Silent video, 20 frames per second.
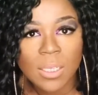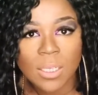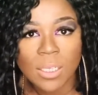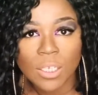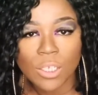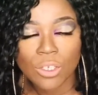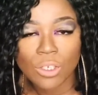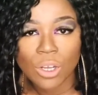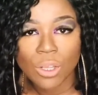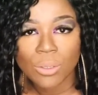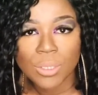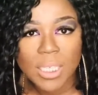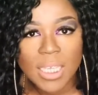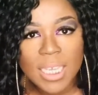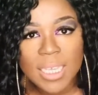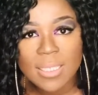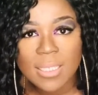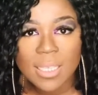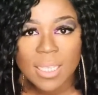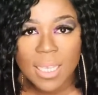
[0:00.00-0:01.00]

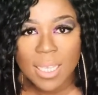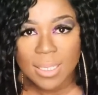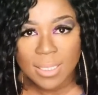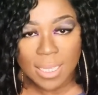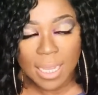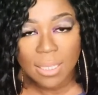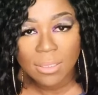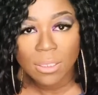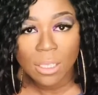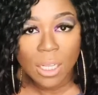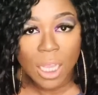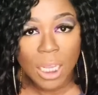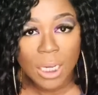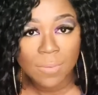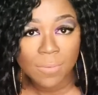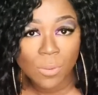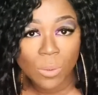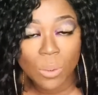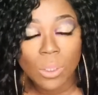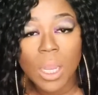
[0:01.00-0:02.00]
years and years down the line
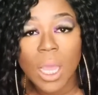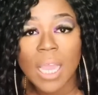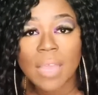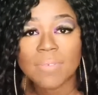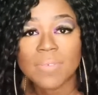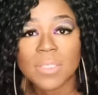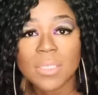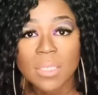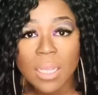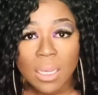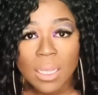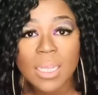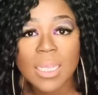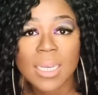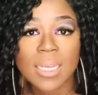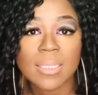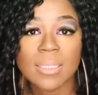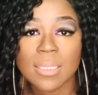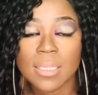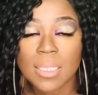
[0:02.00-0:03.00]
of your life, sunken
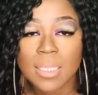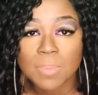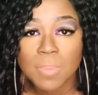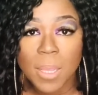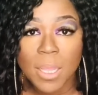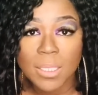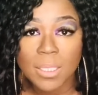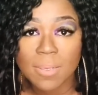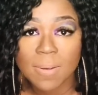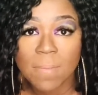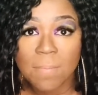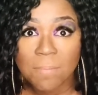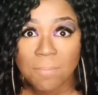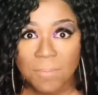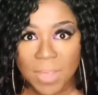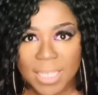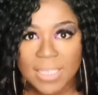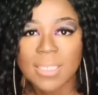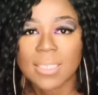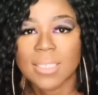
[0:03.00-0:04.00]
into this person,
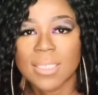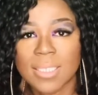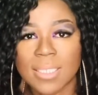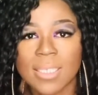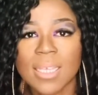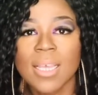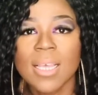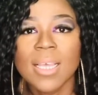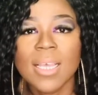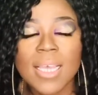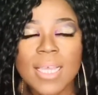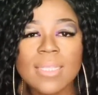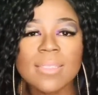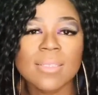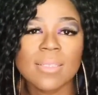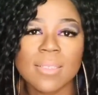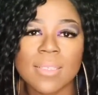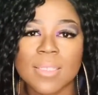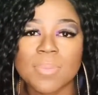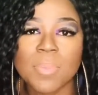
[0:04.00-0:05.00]
invested into
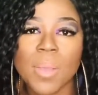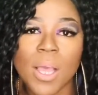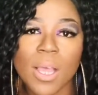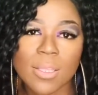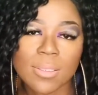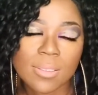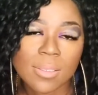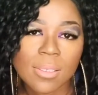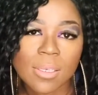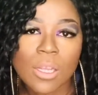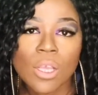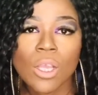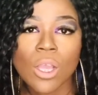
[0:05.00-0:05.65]
this person,